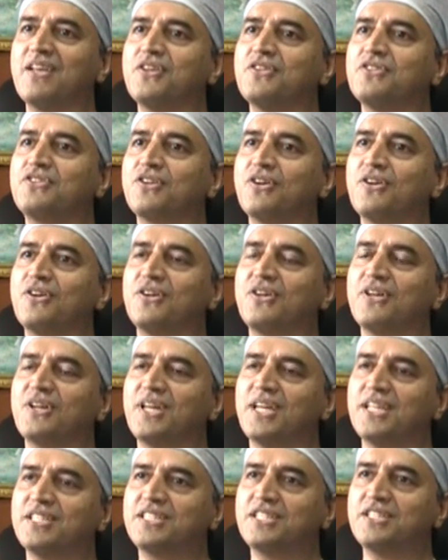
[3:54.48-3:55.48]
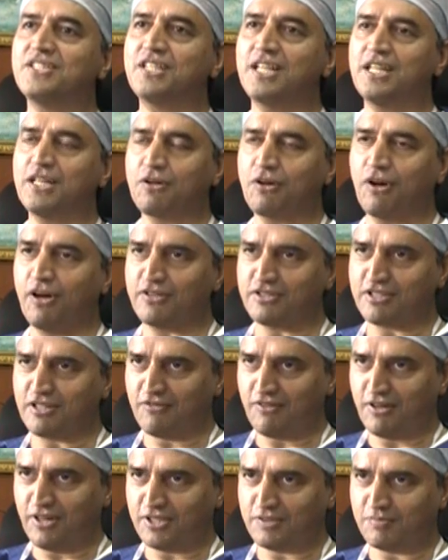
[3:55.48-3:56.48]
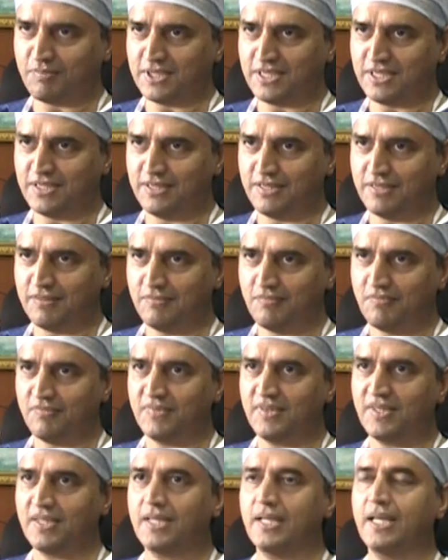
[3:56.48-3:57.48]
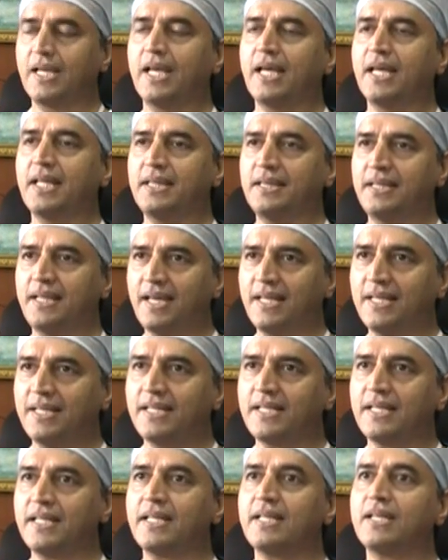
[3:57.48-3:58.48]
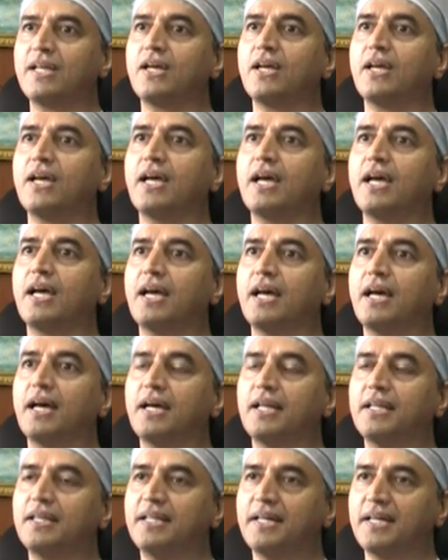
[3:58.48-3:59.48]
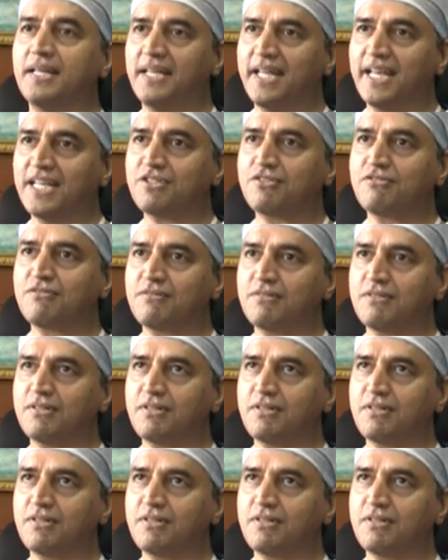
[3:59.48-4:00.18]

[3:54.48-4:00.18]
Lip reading: So essentially cost of hospital. Then the next